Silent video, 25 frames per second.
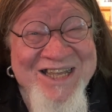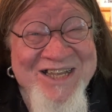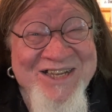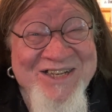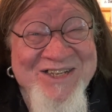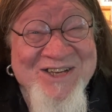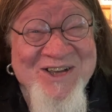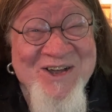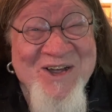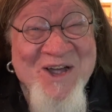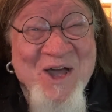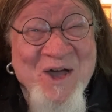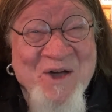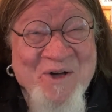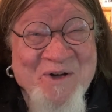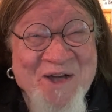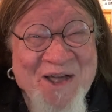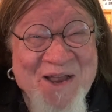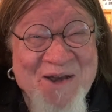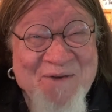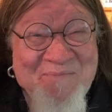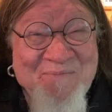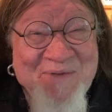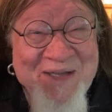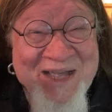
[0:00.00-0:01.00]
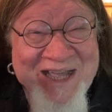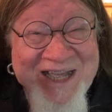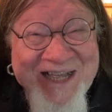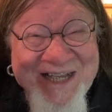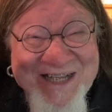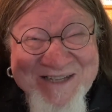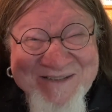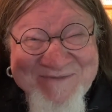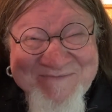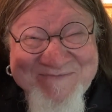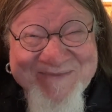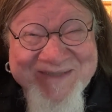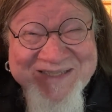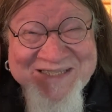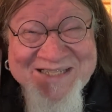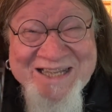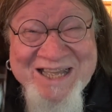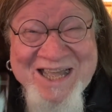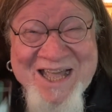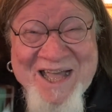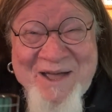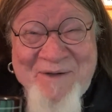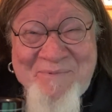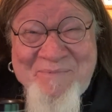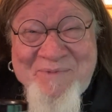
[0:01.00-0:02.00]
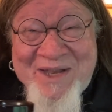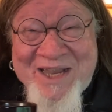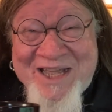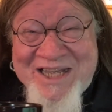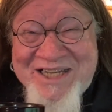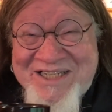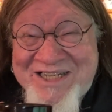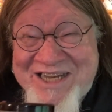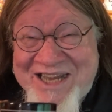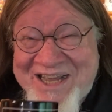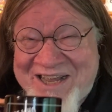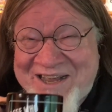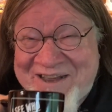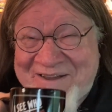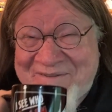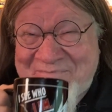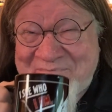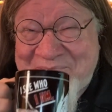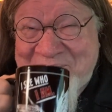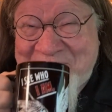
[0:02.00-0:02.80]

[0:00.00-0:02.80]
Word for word: So go and be a blessing.